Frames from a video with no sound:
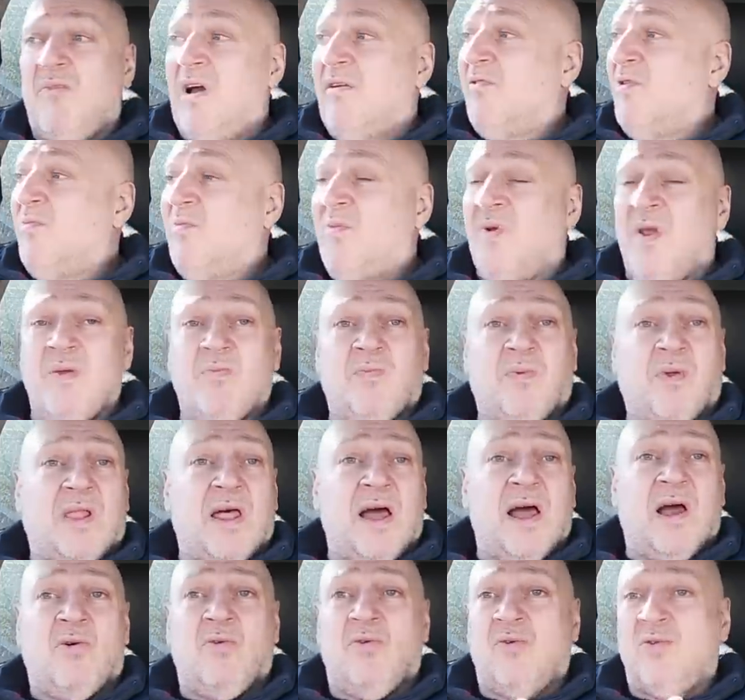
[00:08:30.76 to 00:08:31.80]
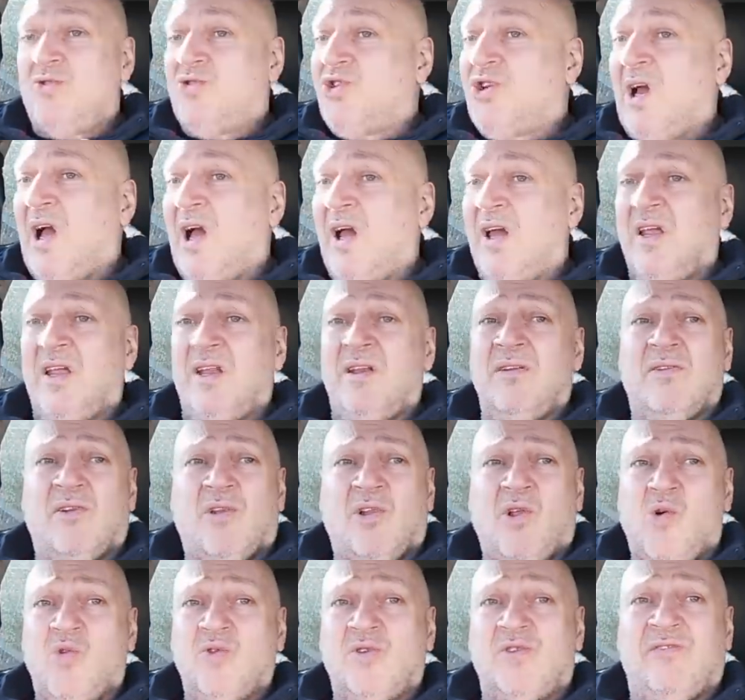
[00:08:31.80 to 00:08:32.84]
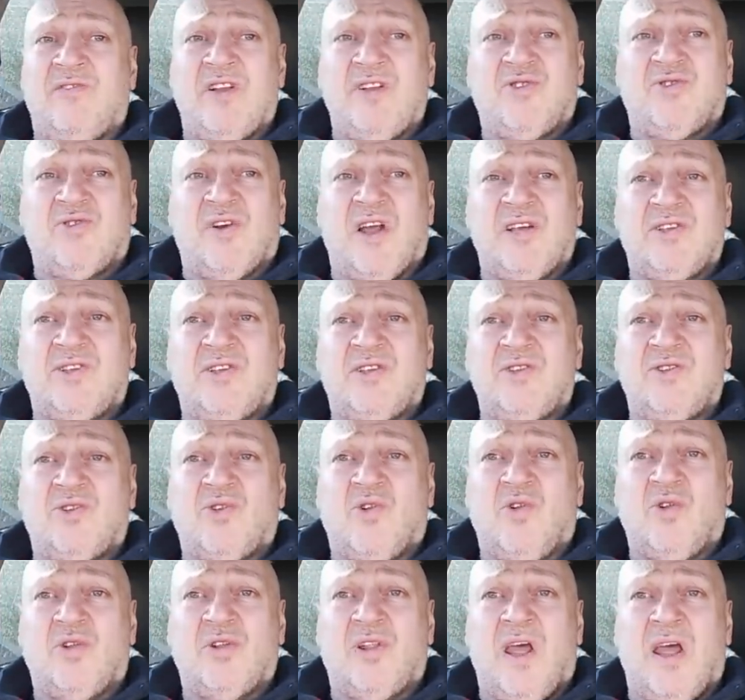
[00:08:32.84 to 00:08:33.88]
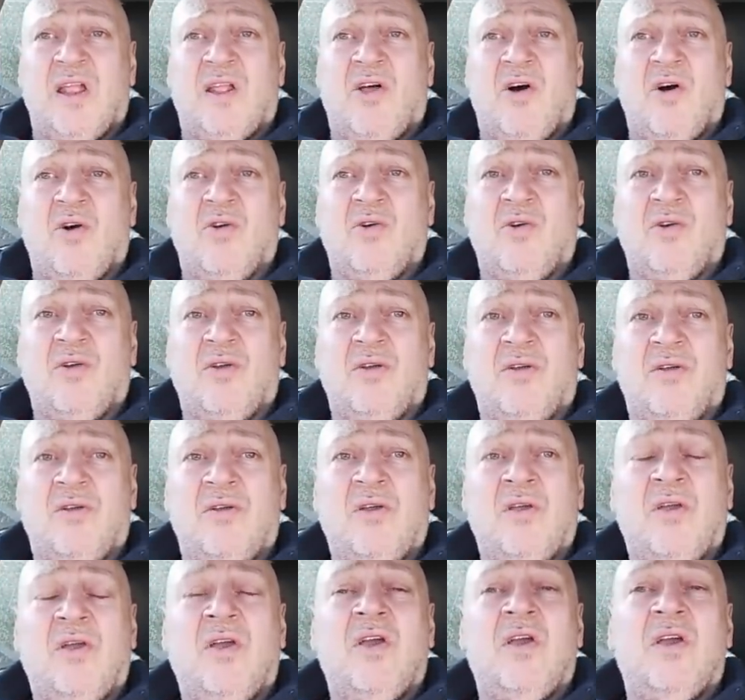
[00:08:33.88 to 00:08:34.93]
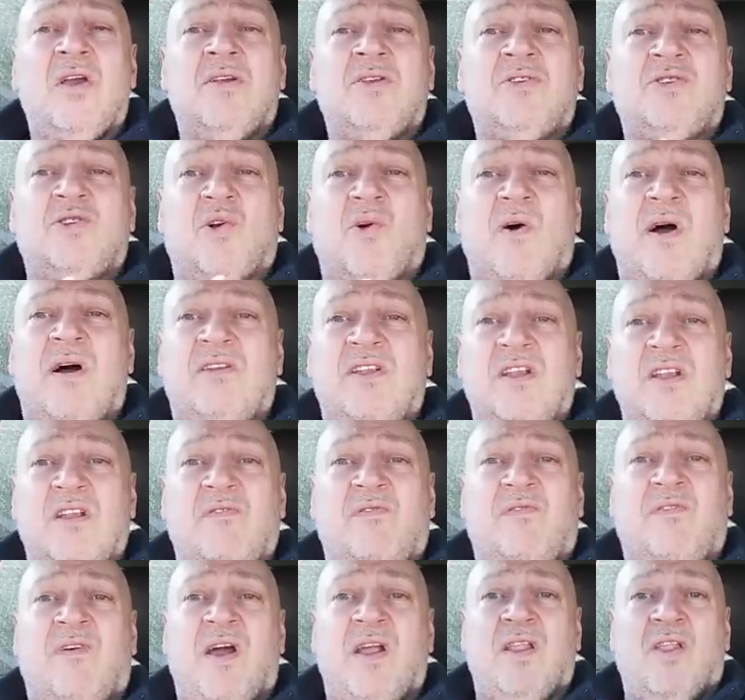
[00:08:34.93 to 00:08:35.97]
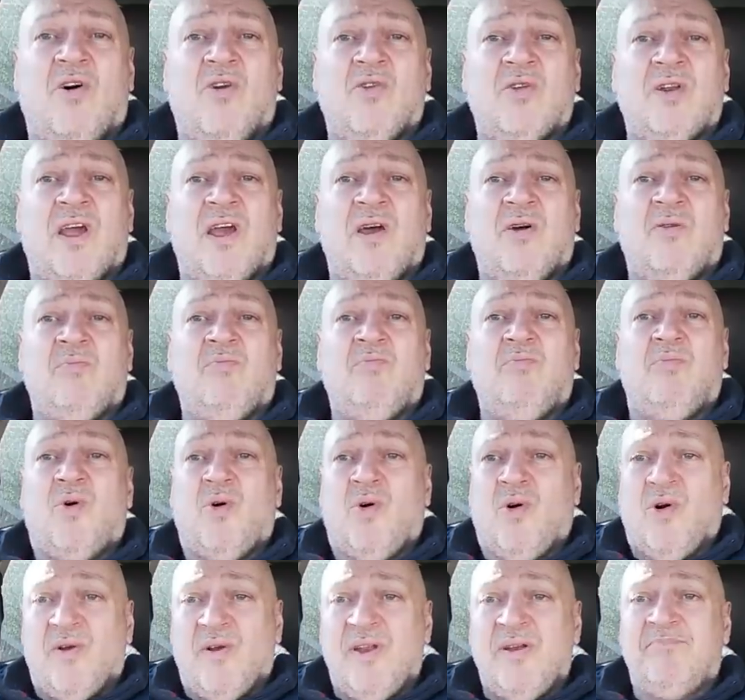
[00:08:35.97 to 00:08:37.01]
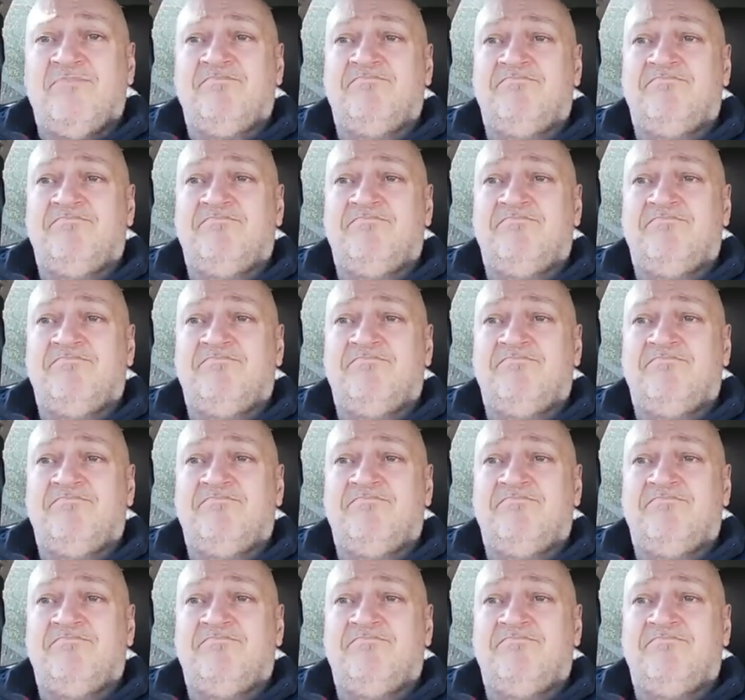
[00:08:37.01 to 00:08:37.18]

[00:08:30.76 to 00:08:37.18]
Having people out chatting, loads of interactions all day long. So how did you find lockdown? Boring.